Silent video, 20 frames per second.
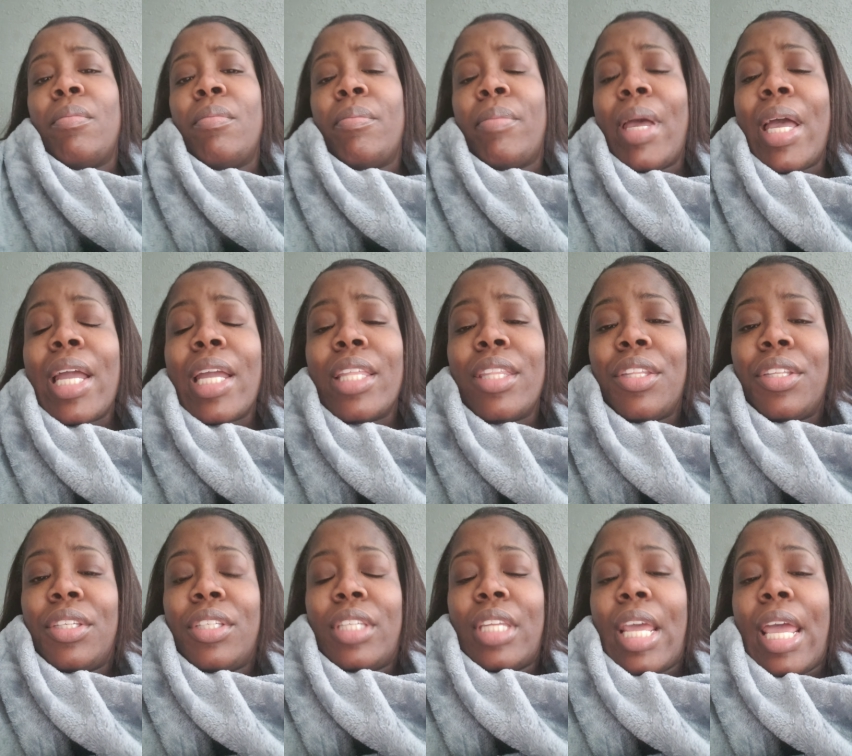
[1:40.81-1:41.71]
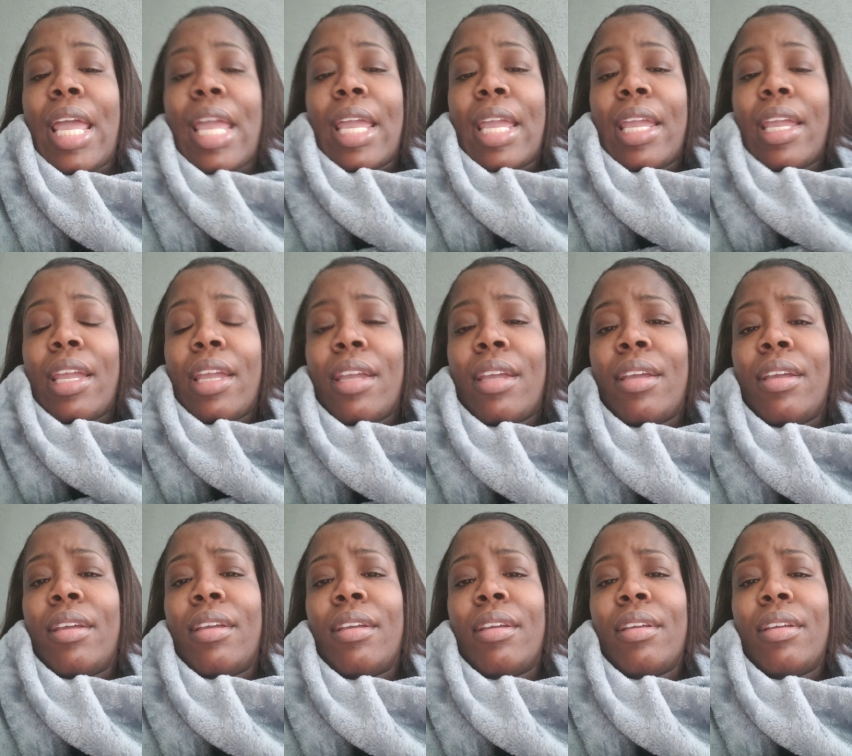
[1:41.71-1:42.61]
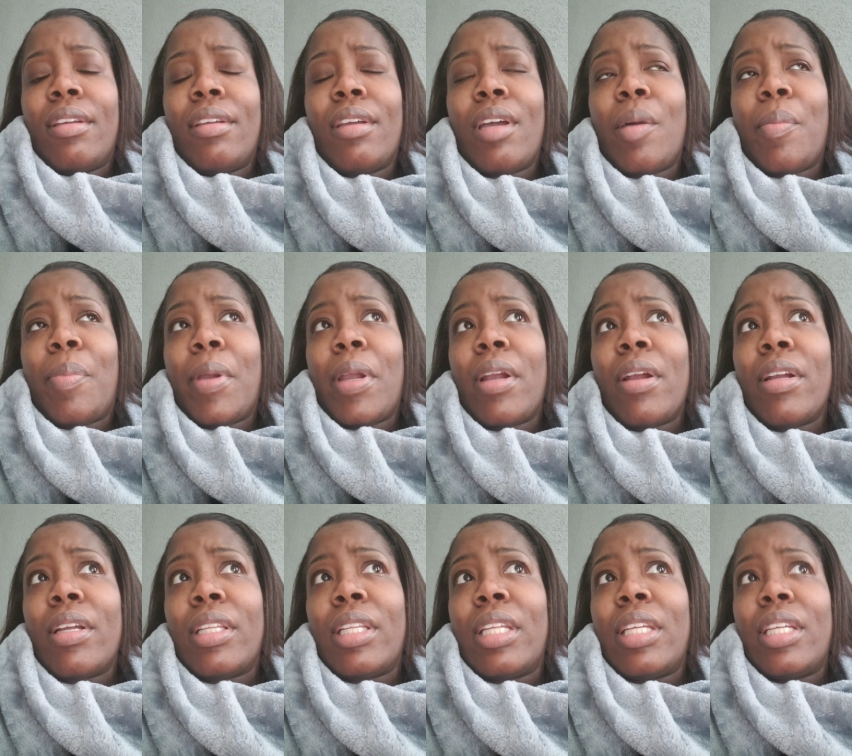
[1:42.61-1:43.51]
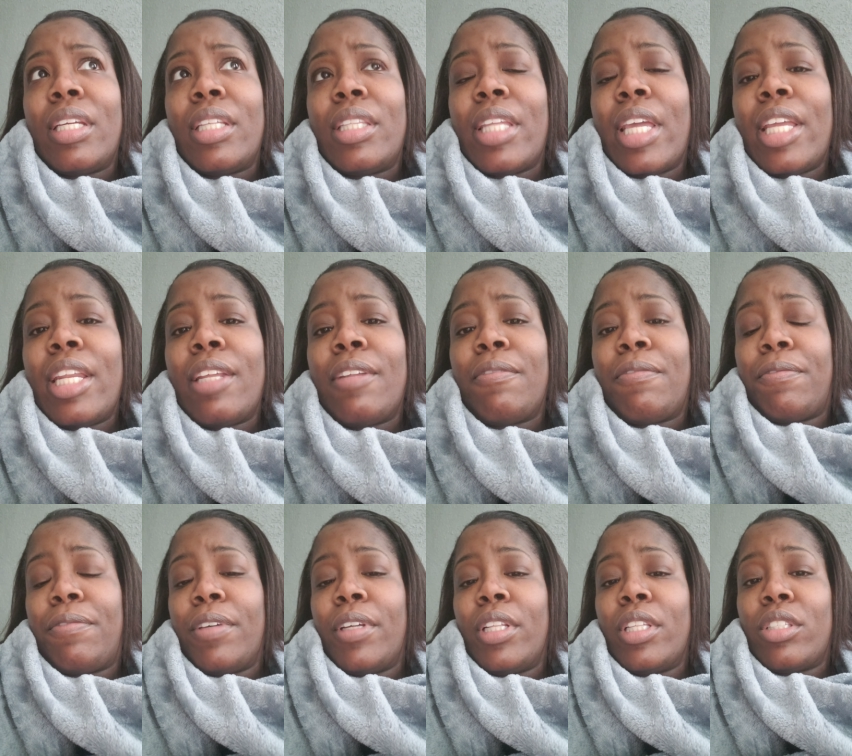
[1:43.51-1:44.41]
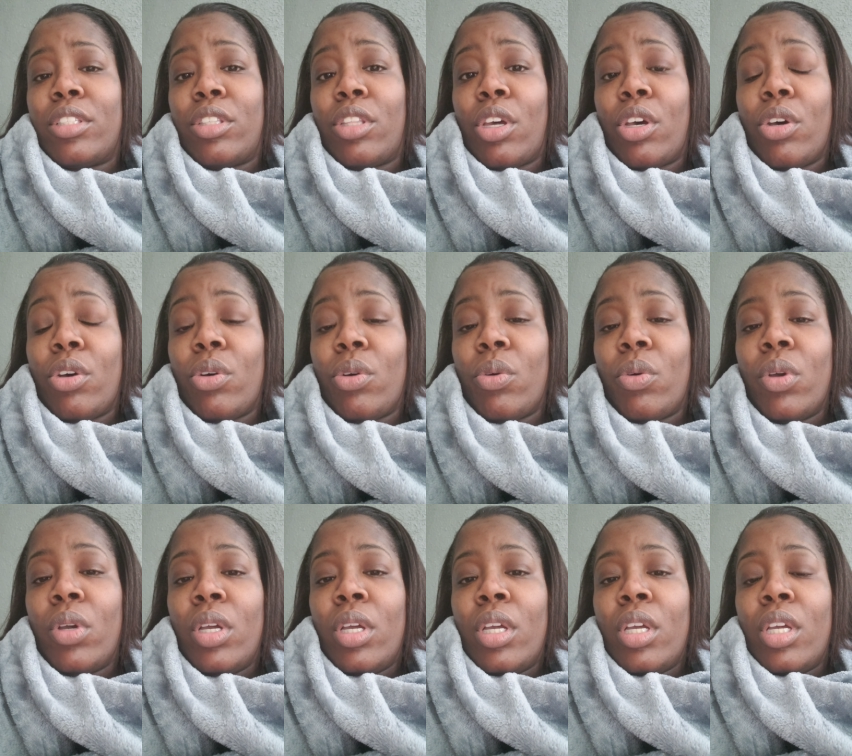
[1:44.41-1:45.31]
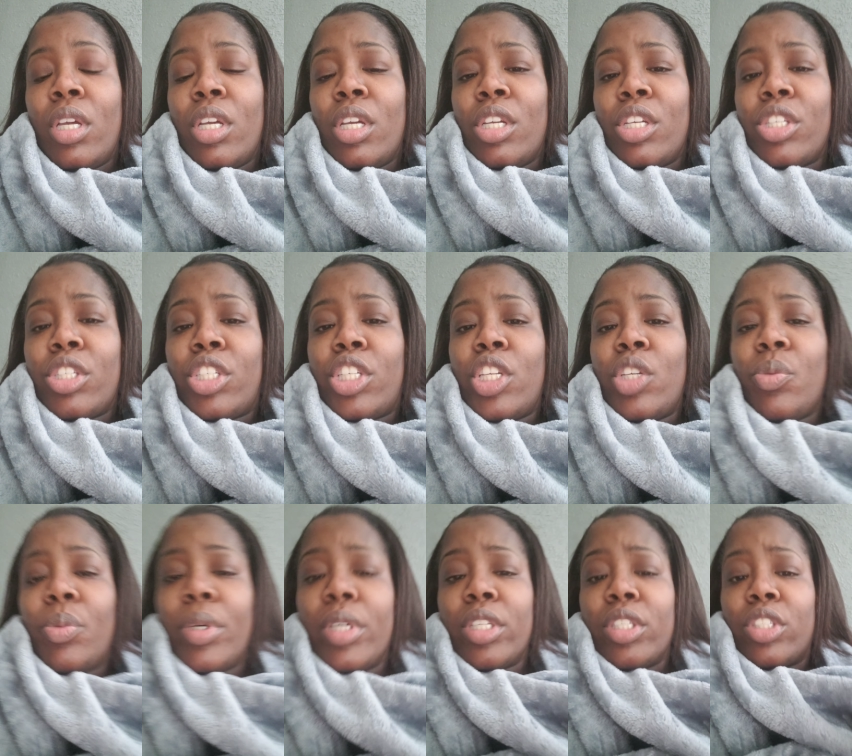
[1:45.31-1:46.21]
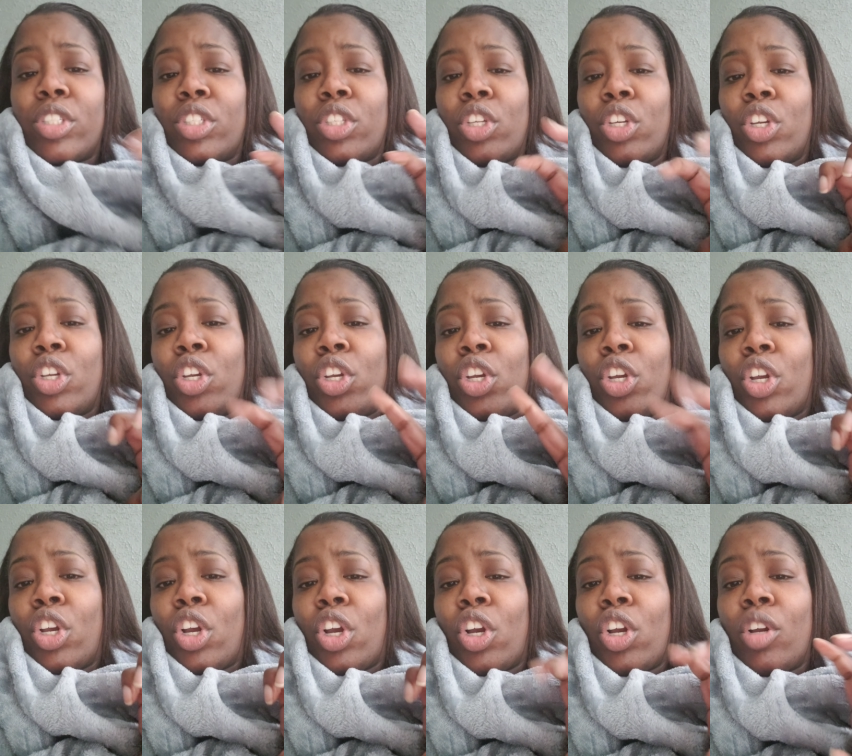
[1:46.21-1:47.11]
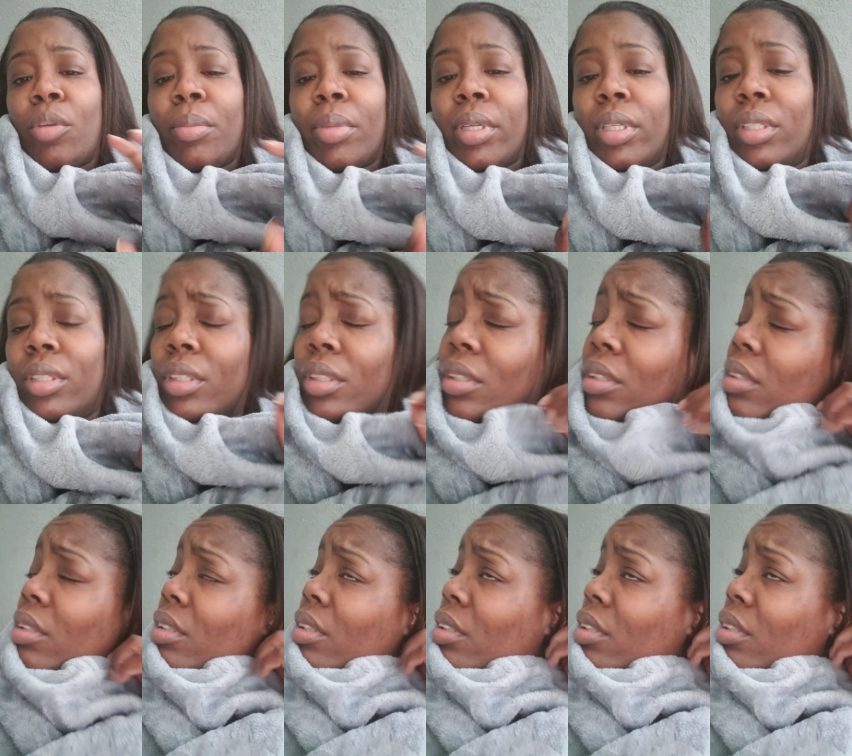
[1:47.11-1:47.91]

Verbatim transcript: back in the day, apparently they didn't feel as though she was urban